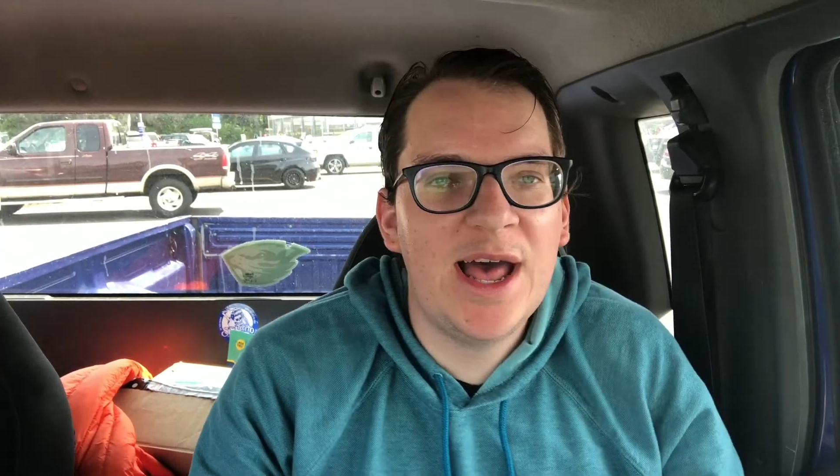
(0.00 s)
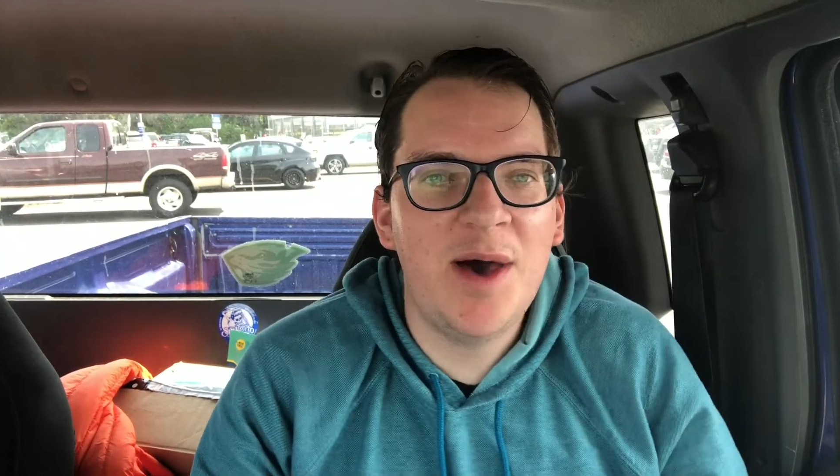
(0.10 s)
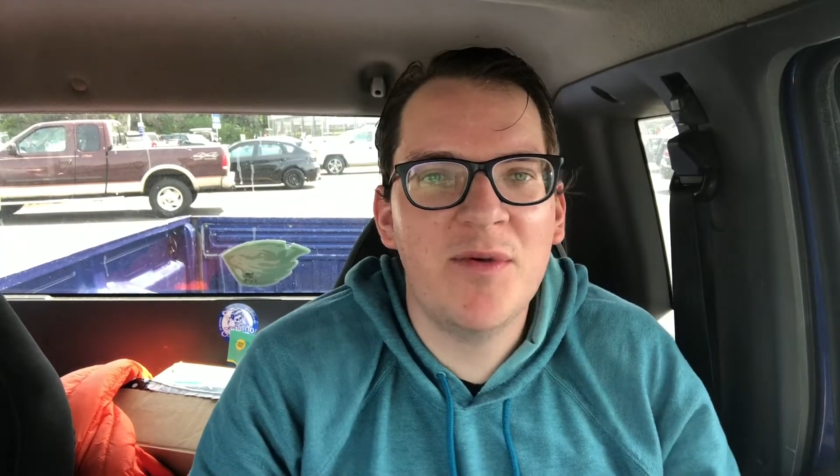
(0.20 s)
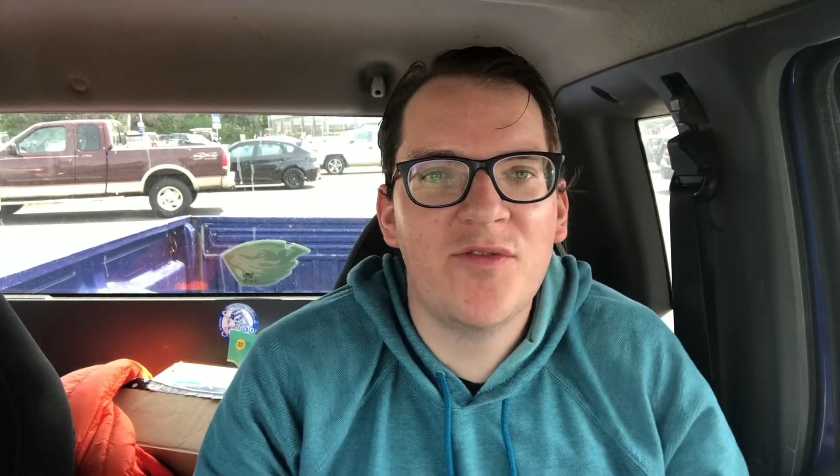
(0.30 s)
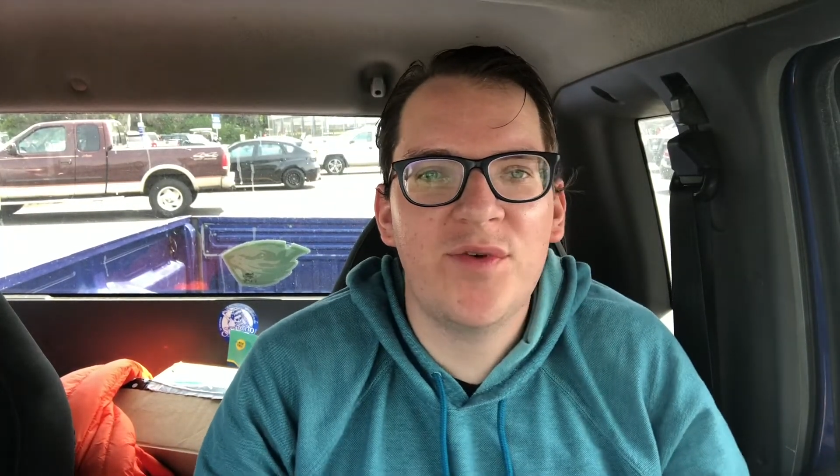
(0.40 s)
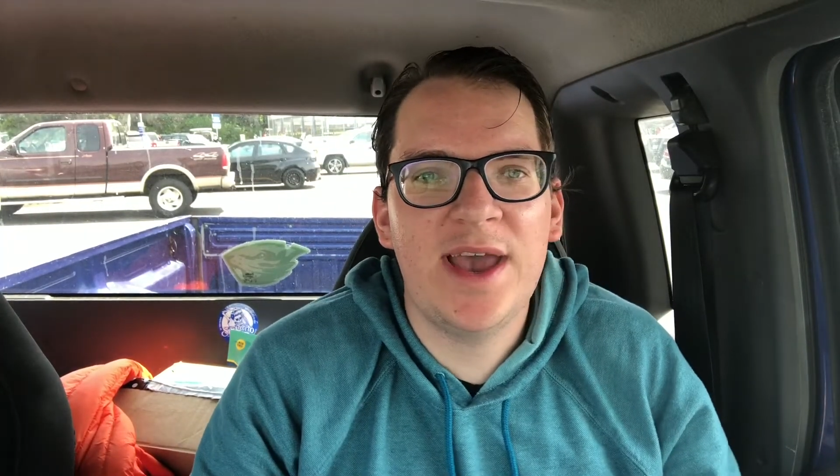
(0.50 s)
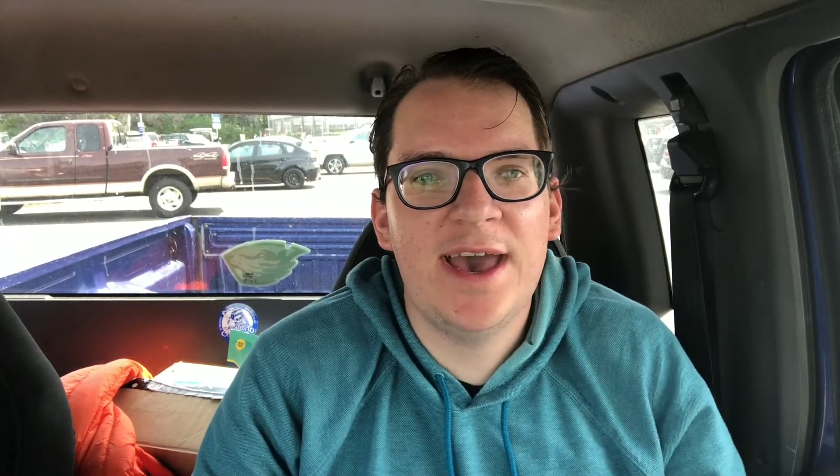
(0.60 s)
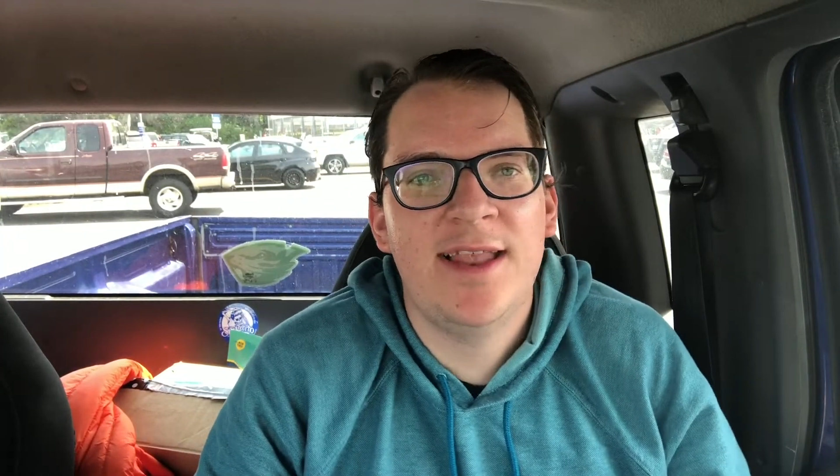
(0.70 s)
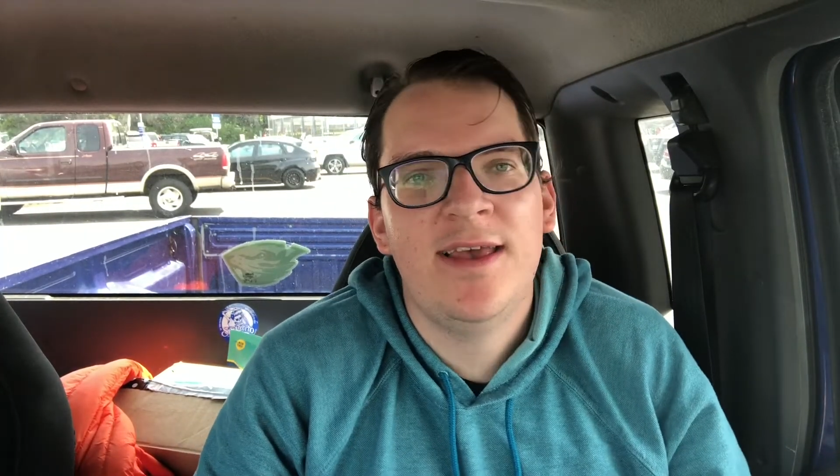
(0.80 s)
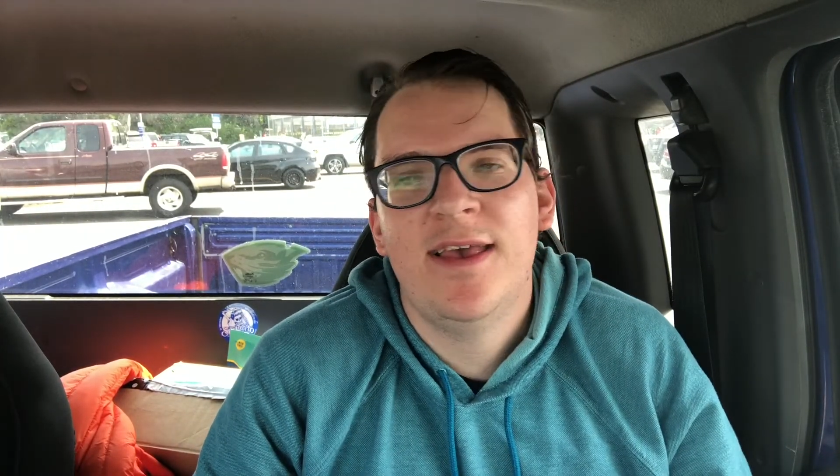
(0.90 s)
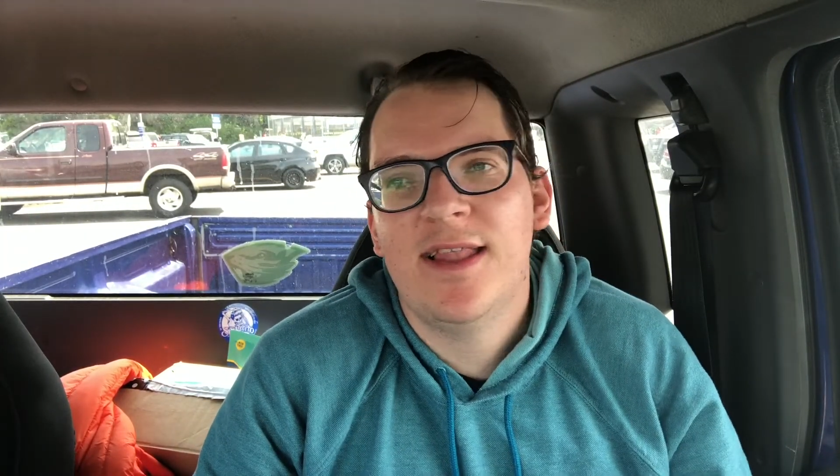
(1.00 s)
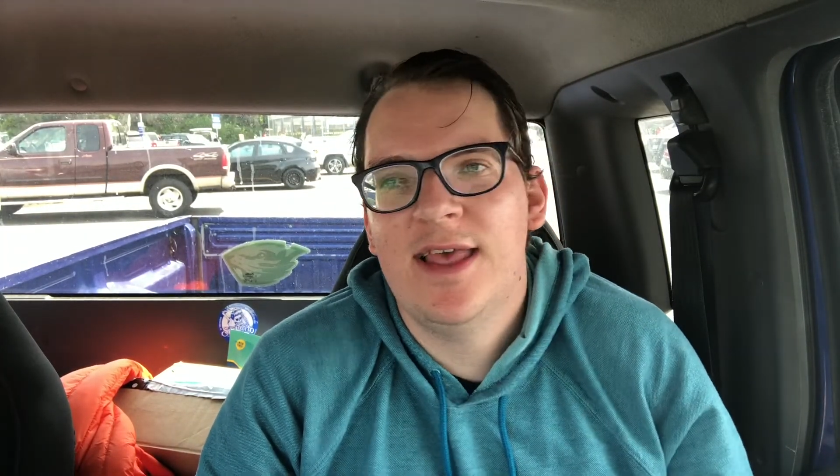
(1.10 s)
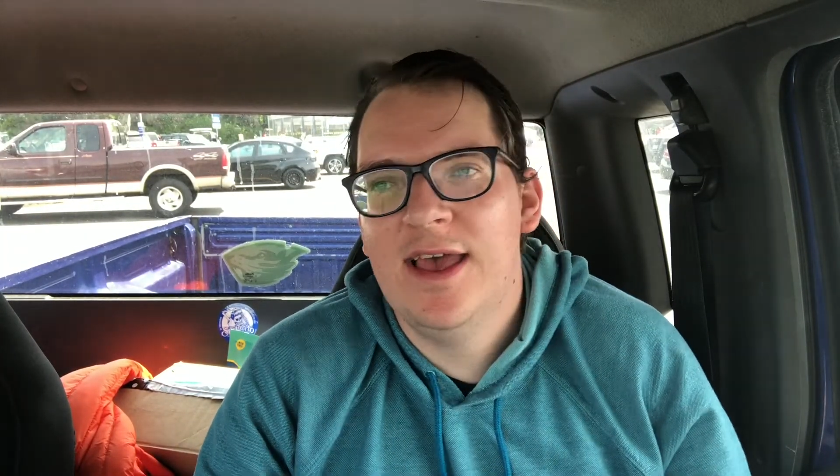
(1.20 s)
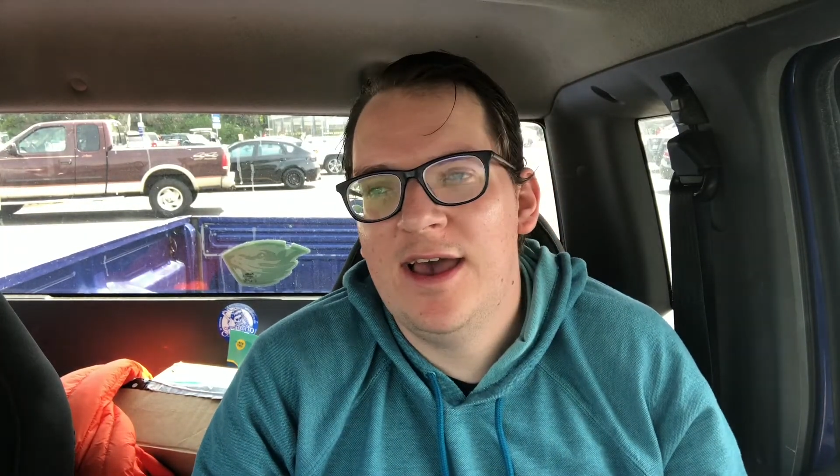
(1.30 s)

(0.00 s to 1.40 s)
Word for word: I almost forgot. Uh,